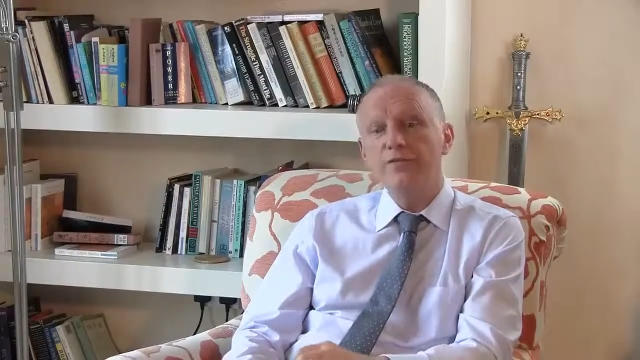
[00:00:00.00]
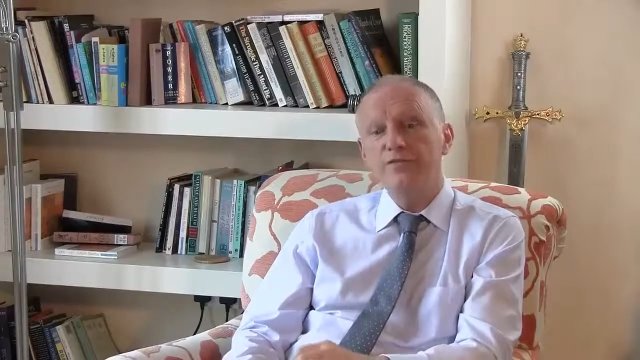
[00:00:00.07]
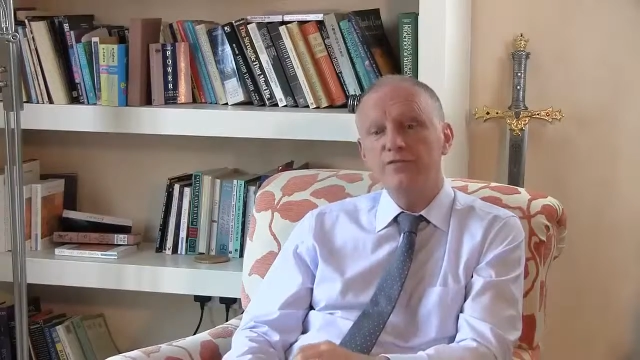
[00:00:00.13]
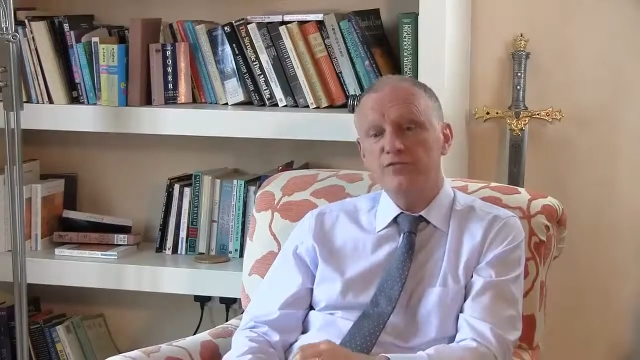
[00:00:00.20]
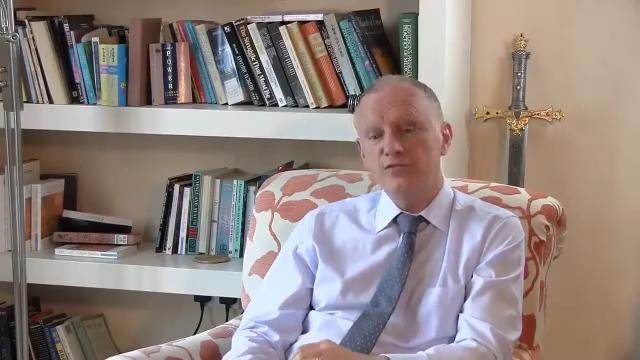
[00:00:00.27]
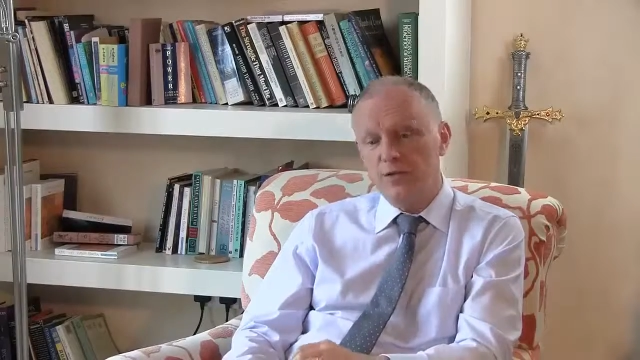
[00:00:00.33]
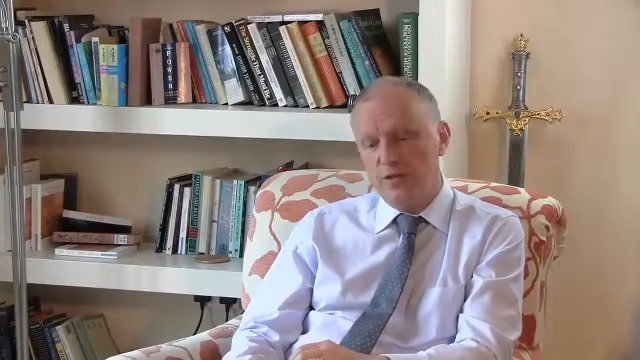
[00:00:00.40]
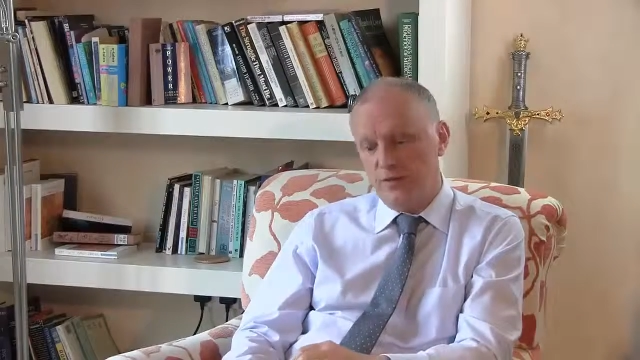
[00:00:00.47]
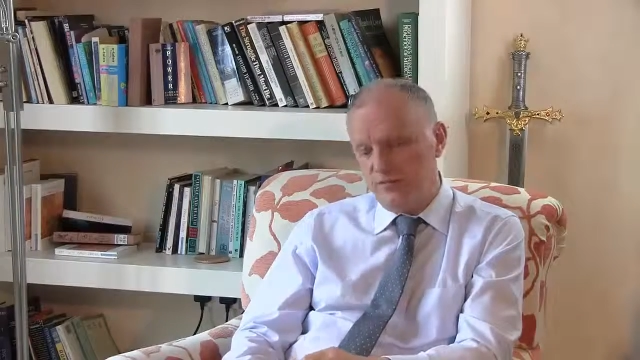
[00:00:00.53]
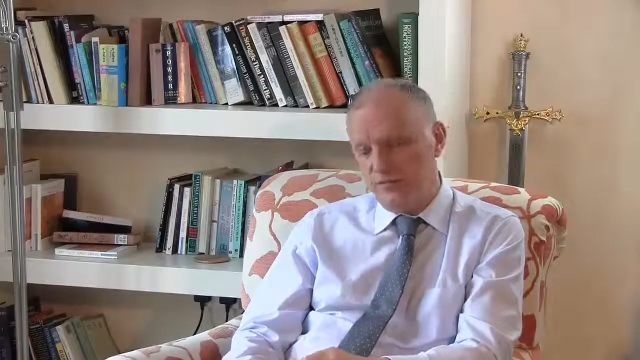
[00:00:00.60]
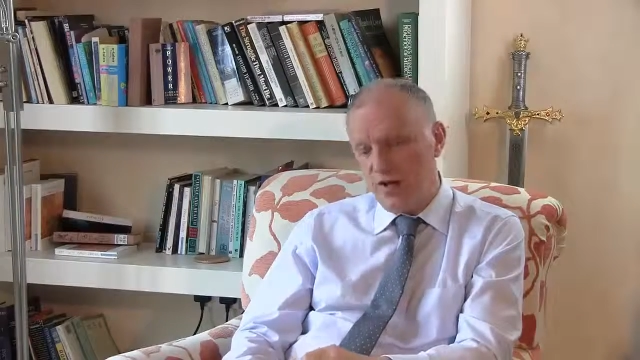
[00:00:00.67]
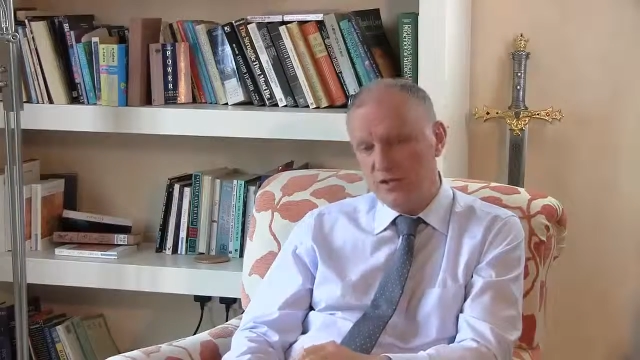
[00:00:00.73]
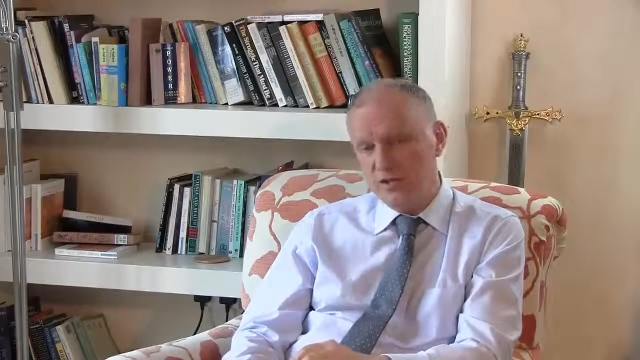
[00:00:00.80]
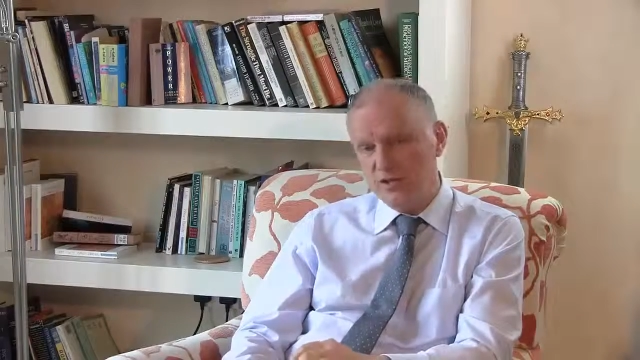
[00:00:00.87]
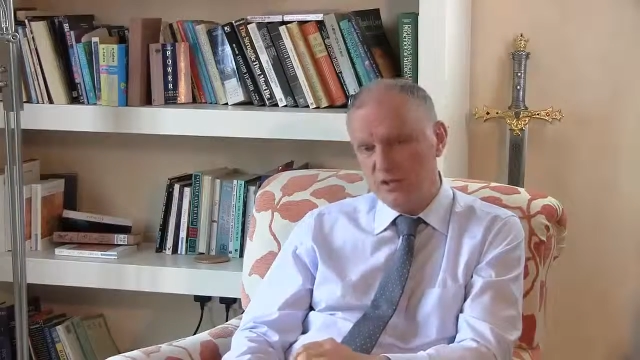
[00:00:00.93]
and
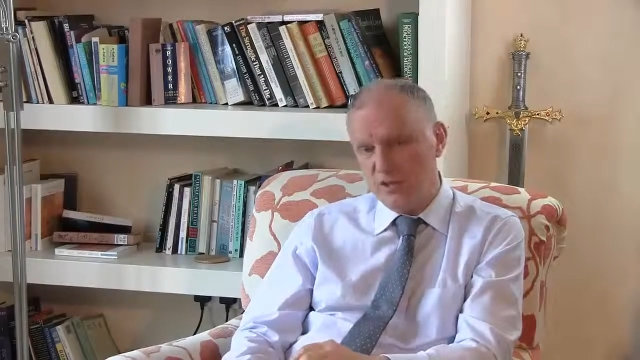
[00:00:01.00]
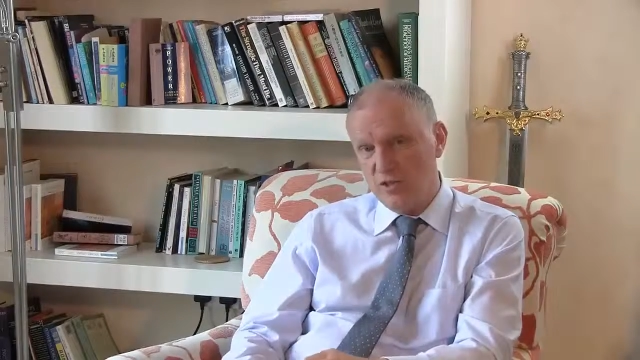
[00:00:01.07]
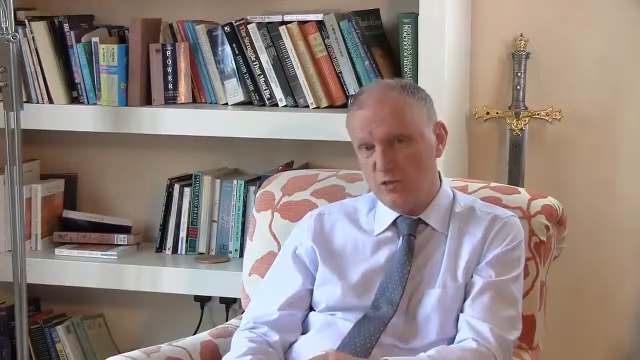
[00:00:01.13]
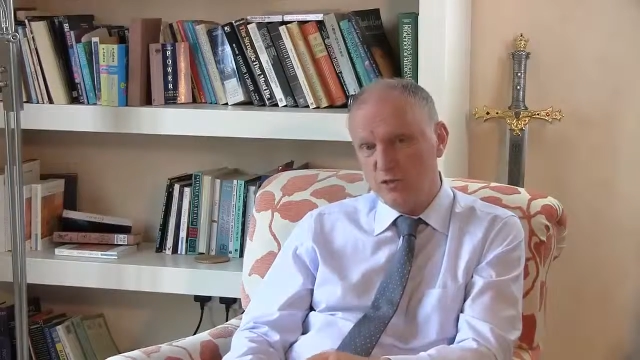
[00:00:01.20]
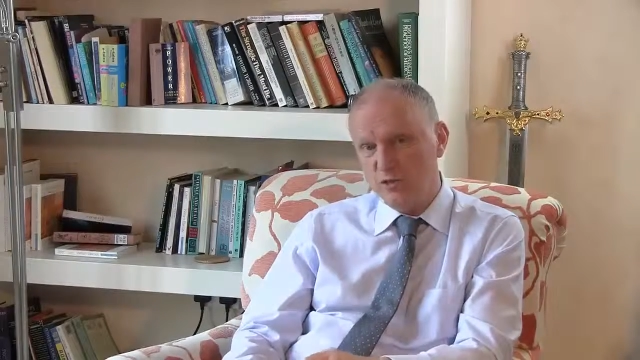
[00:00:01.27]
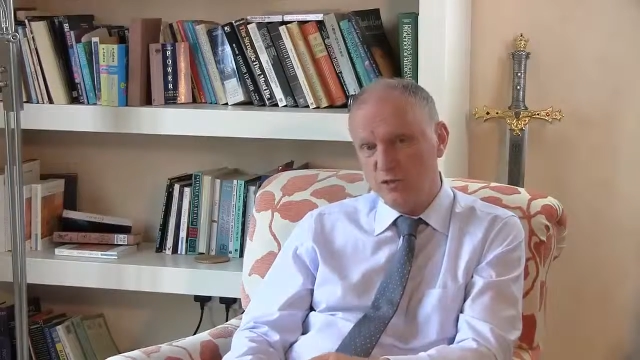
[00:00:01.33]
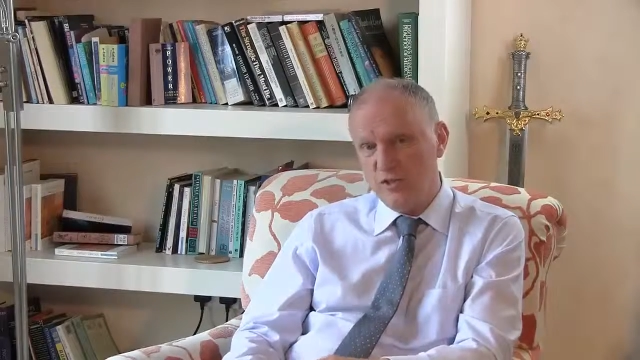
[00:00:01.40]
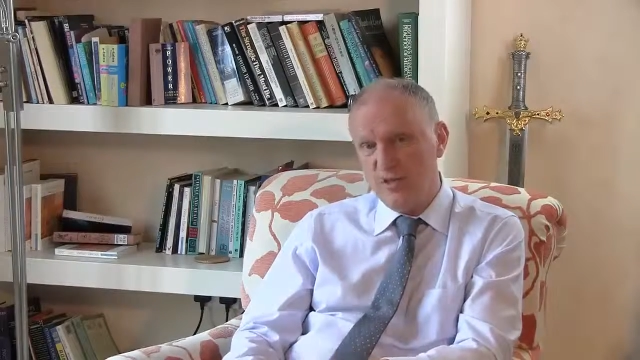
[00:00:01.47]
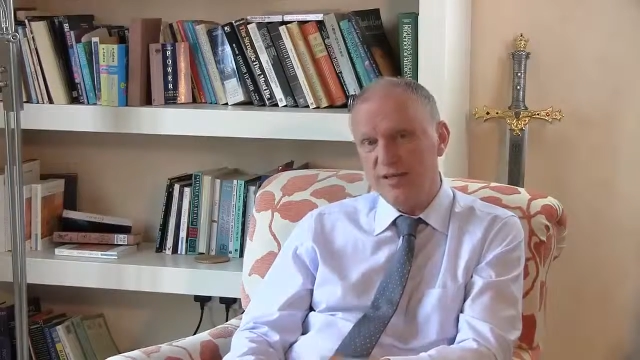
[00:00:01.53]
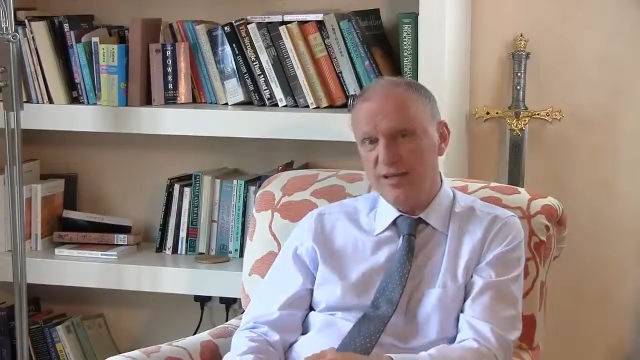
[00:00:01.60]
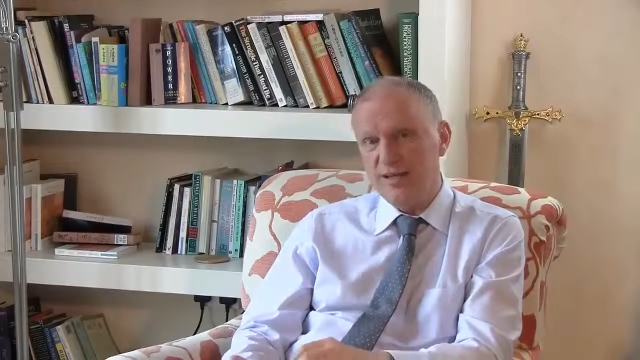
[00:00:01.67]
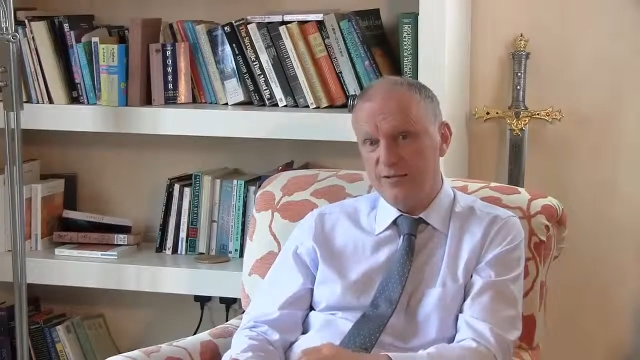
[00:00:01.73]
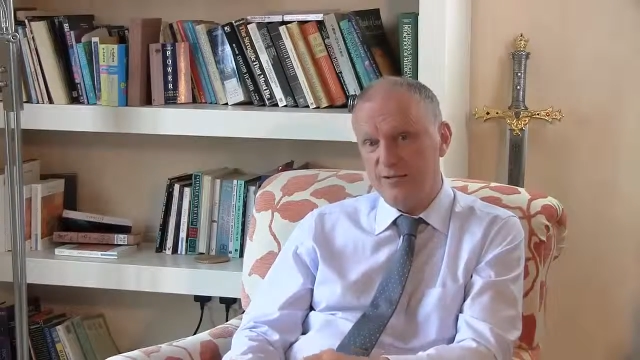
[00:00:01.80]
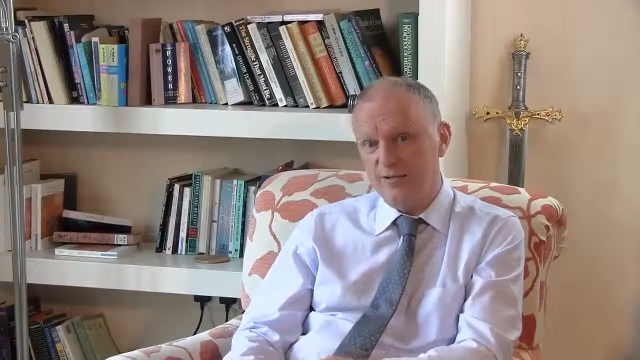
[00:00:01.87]
find a solution,